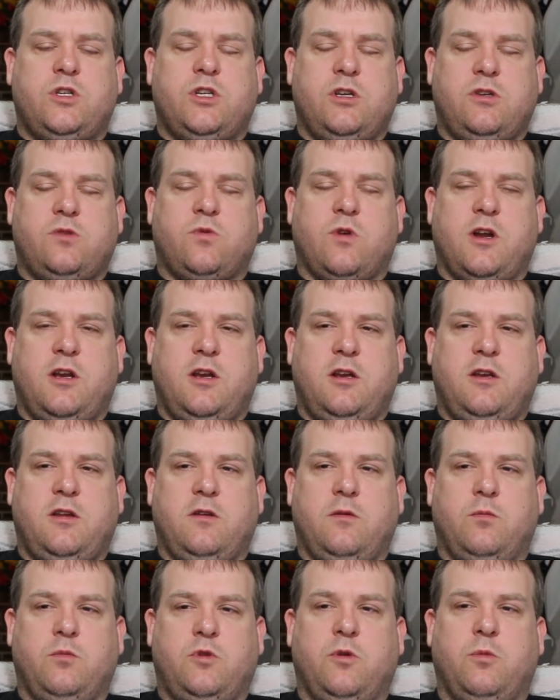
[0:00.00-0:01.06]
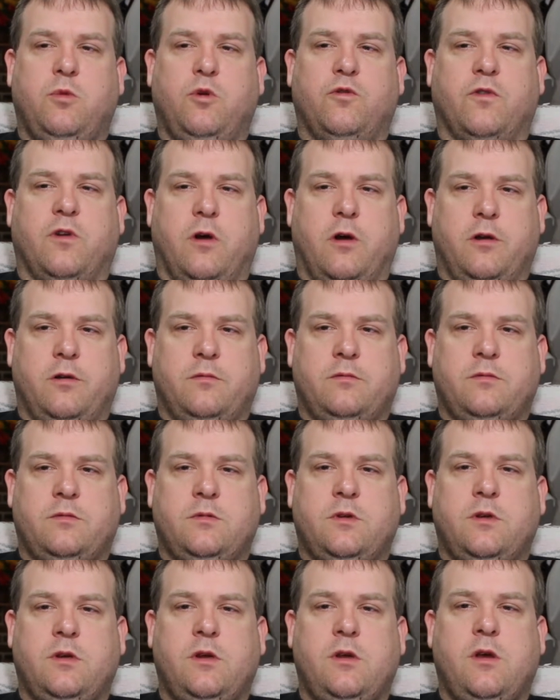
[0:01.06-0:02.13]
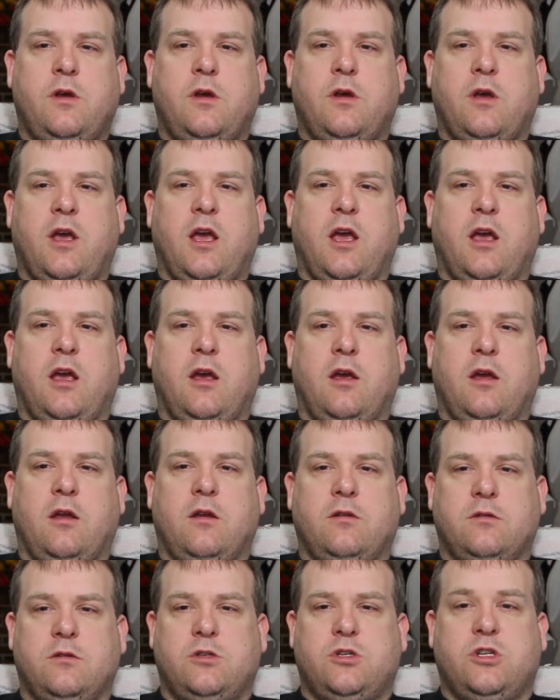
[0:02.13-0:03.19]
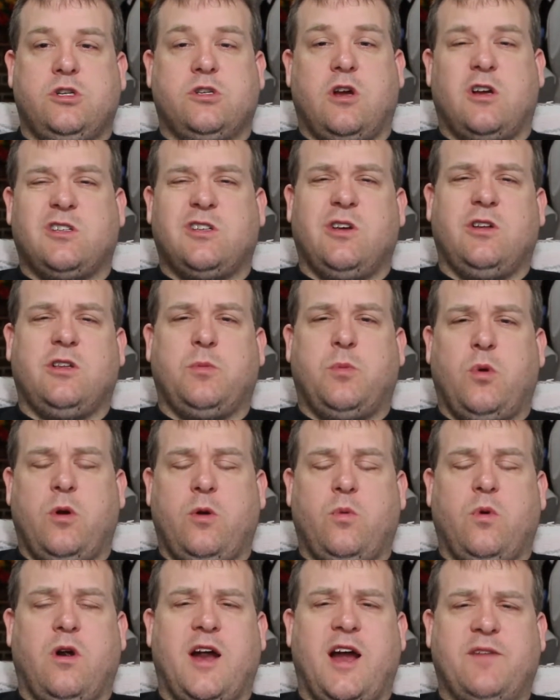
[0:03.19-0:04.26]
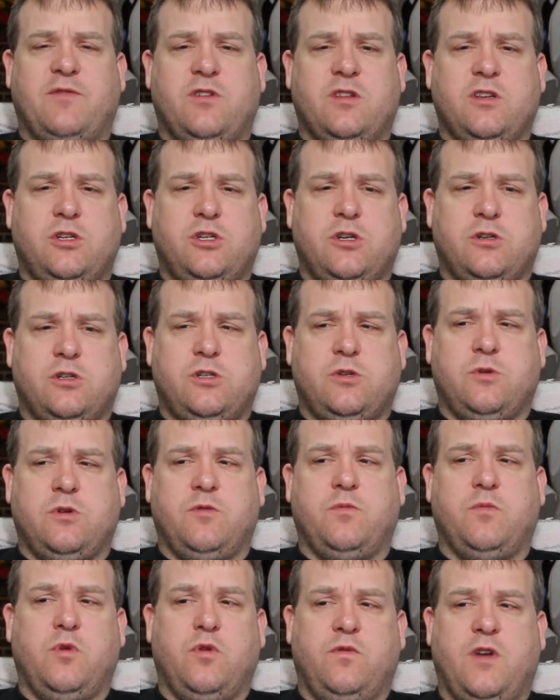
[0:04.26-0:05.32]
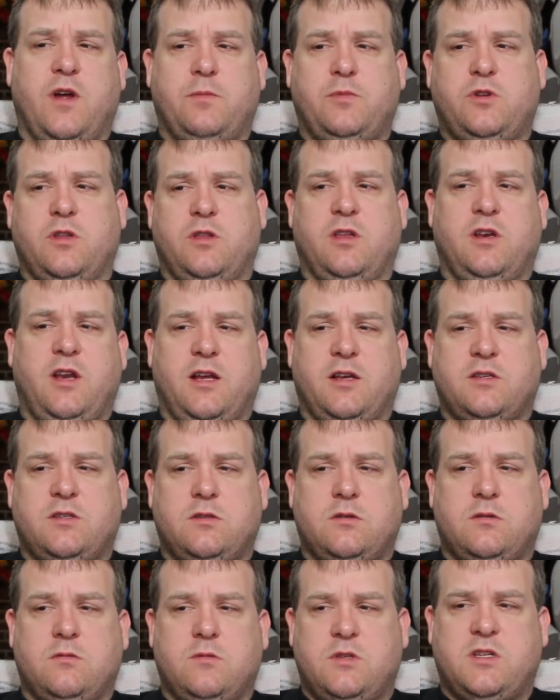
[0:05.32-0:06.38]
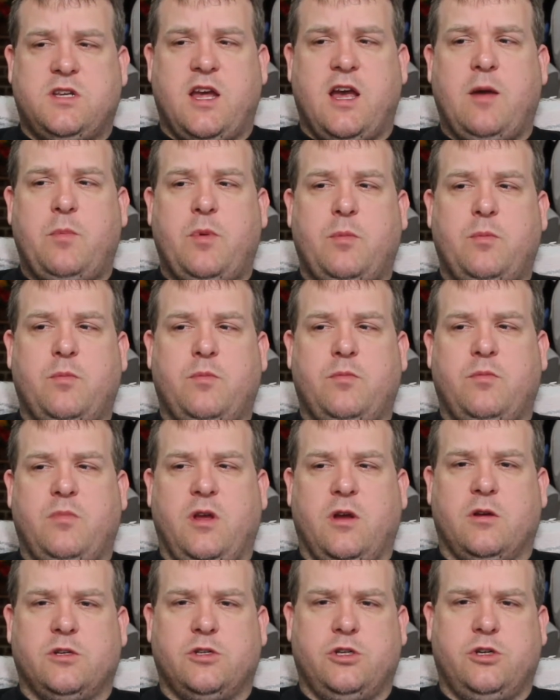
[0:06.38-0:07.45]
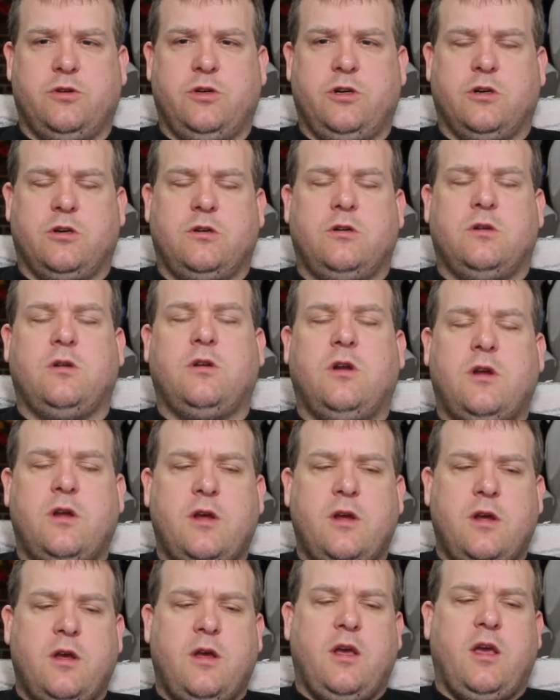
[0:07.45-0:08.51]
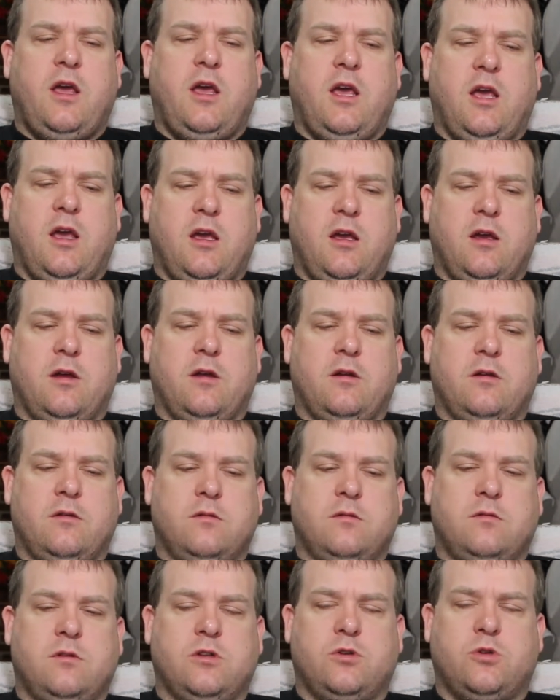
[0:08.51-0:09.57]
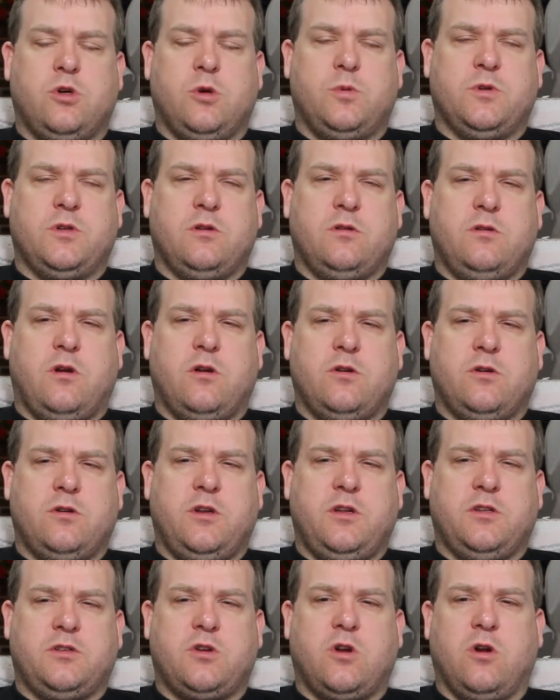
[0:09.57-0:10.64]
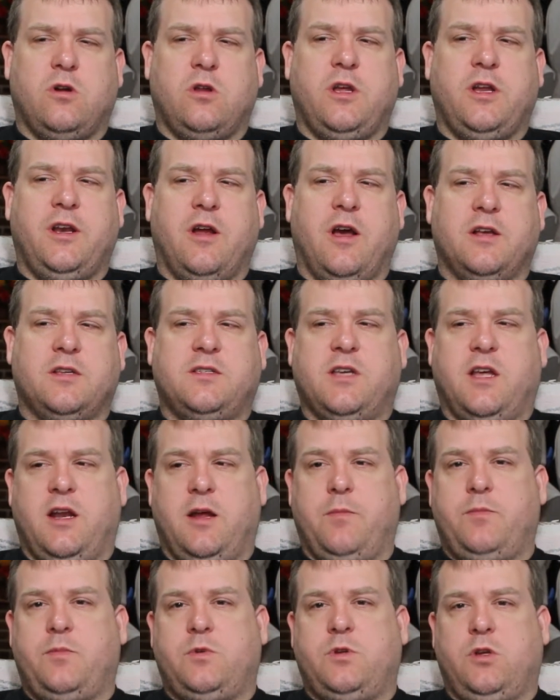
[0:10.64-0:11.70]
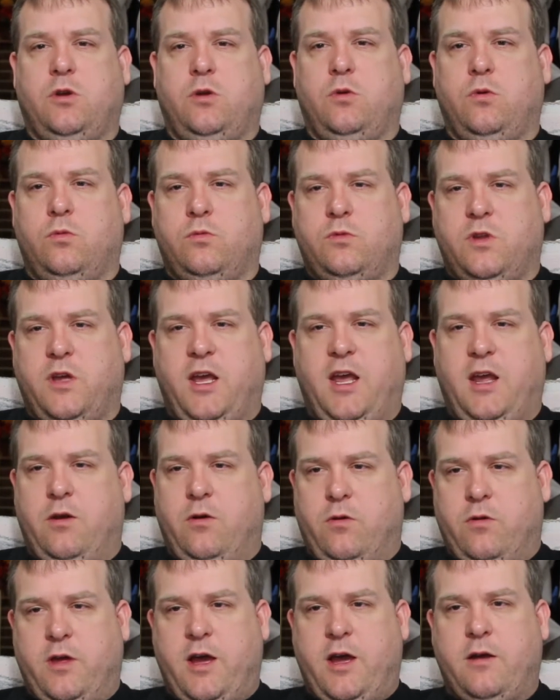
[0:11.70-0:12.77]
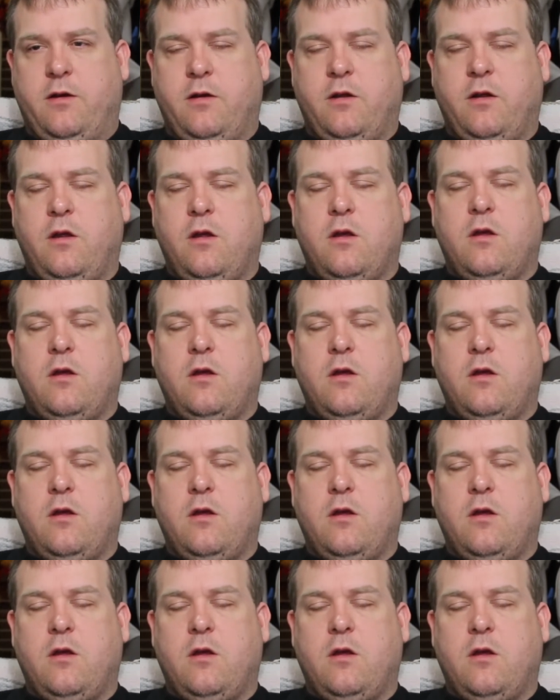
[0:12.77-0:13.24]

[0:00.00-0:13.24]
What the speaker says: she's ready to move on, and she's also at the point where after this year she would have moved up to the next step beyond junior, and the troop is currently not set up to handle that.